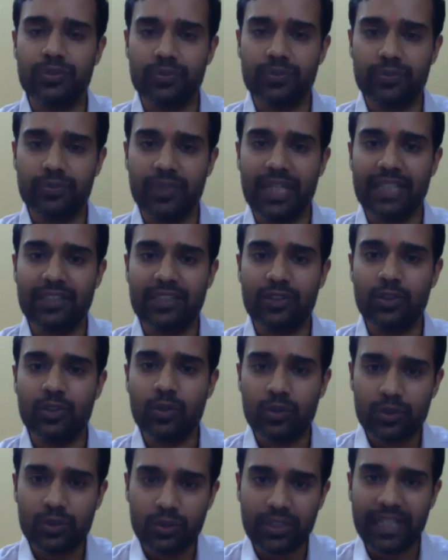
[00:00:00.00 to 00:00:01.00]
like,
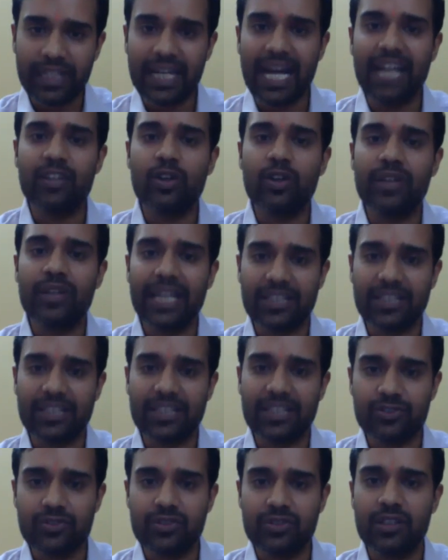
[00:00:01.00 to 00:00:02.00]
you can add on
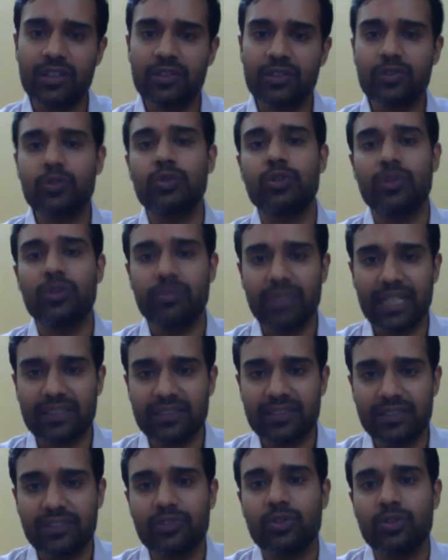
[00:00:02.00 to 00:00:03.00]
extra to your
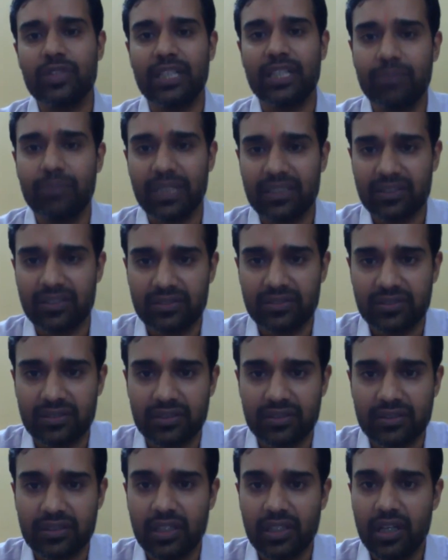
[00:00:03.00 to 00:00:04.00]
practice to get better
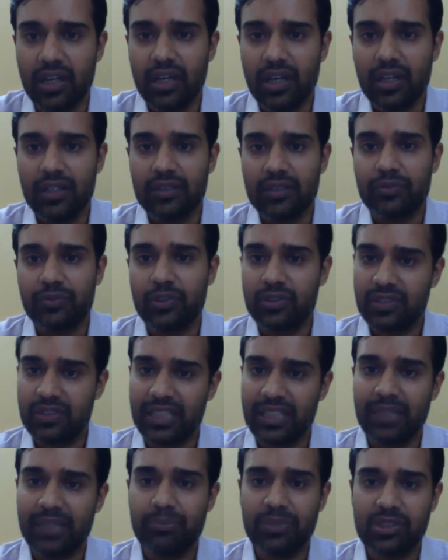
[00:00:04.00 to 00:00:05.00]
results for
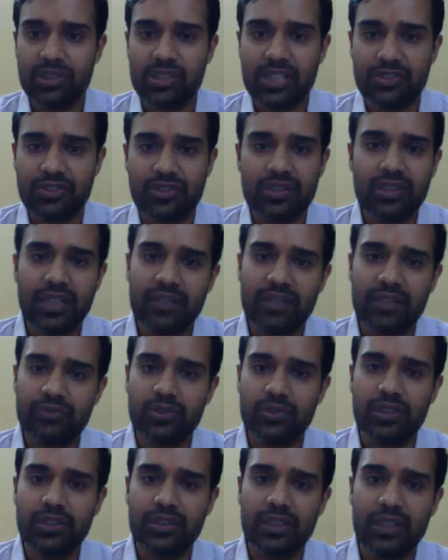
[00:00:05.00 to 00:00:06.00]
therapy session and for
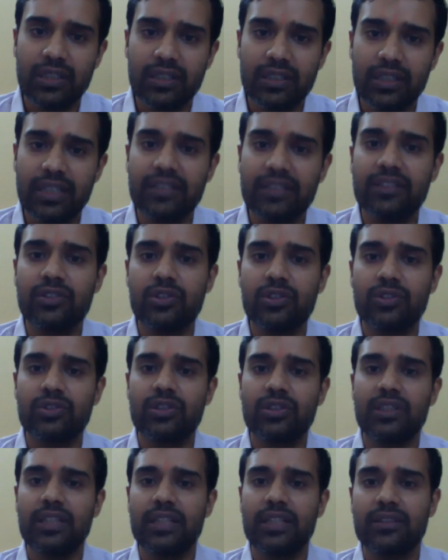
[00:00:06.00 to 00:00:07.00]
an individual.
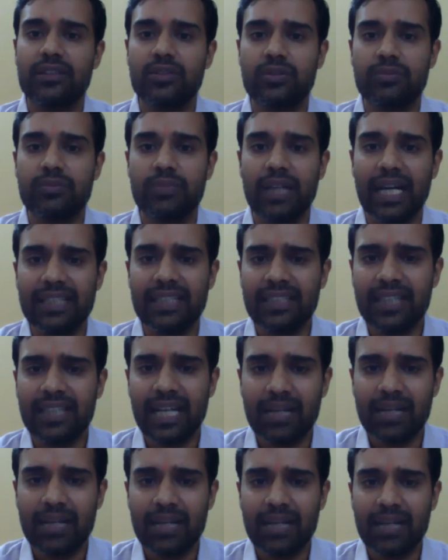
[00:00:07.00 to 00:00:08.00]
I think
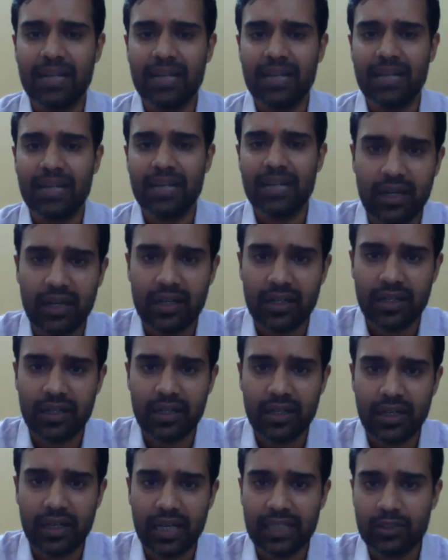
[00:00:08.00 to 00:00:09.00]

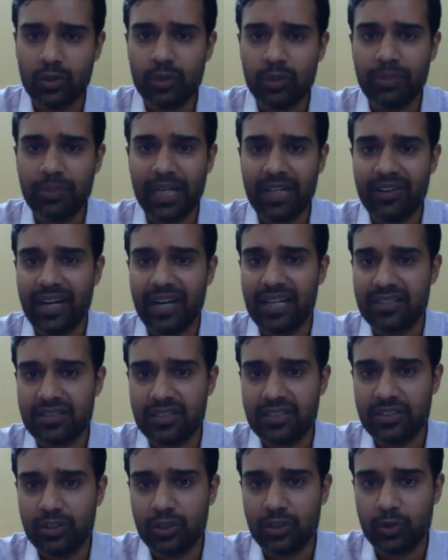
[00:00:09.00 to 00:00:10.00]
I hope I have
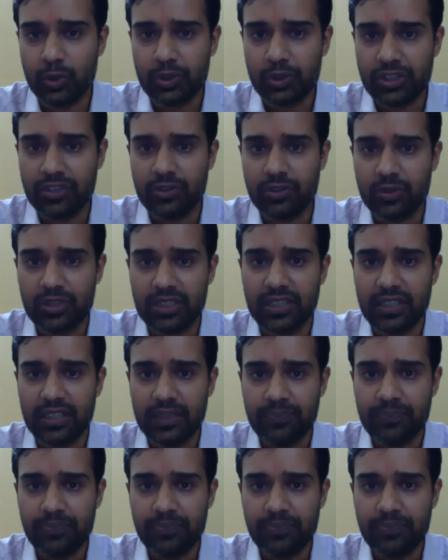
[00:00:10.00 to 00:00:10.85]
answered your question, Ruchita.